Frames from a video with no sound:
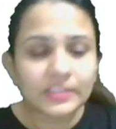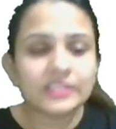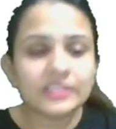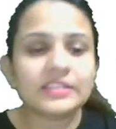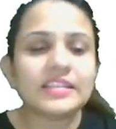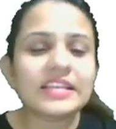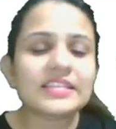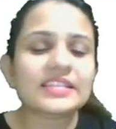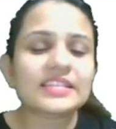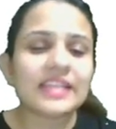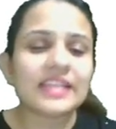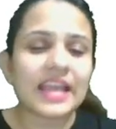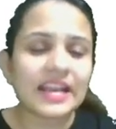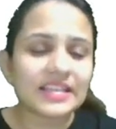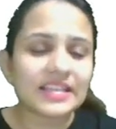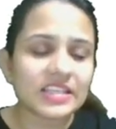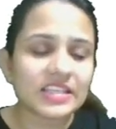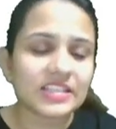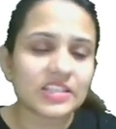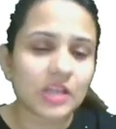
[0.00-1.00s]
This
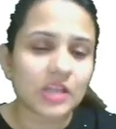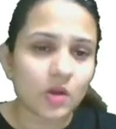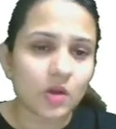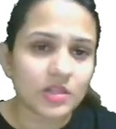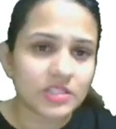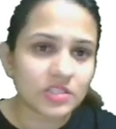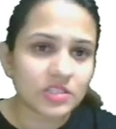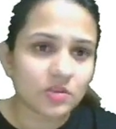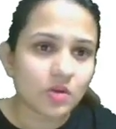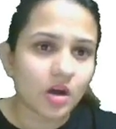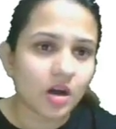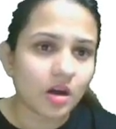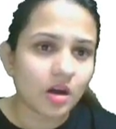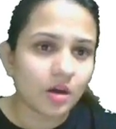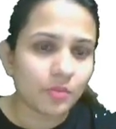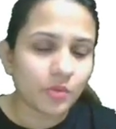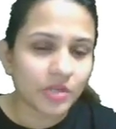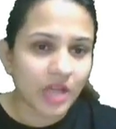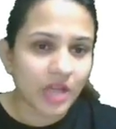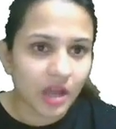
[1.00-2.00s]
next is also a
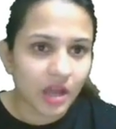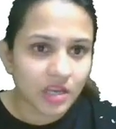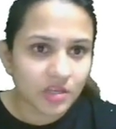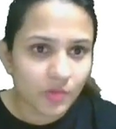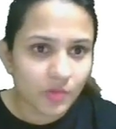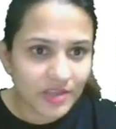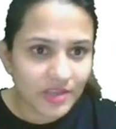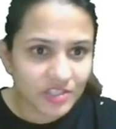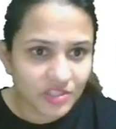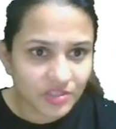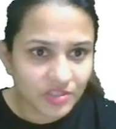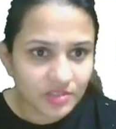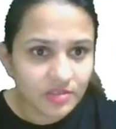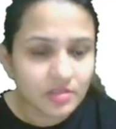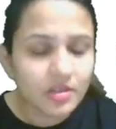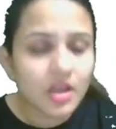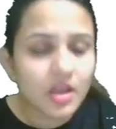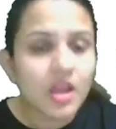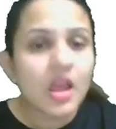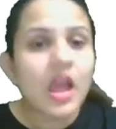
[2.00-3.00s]
modal question.
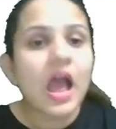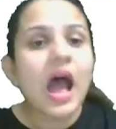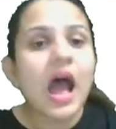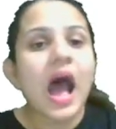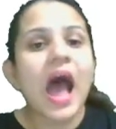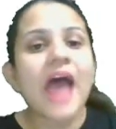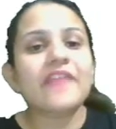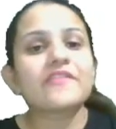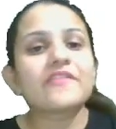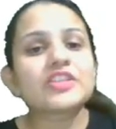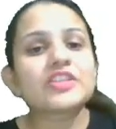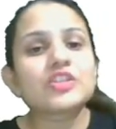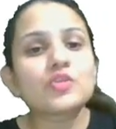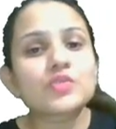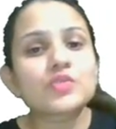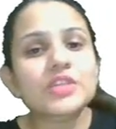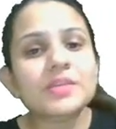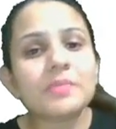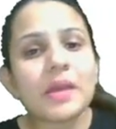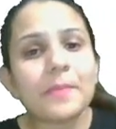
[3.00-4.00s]
I was
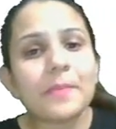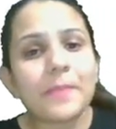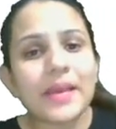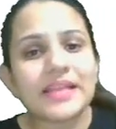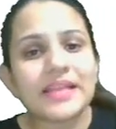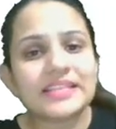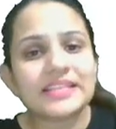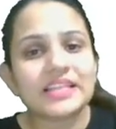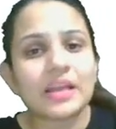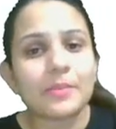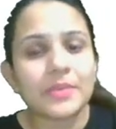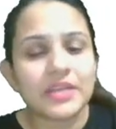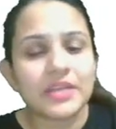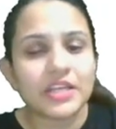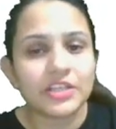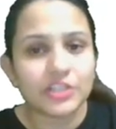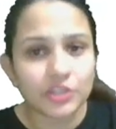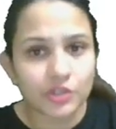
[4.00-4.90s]
using my pencil a minute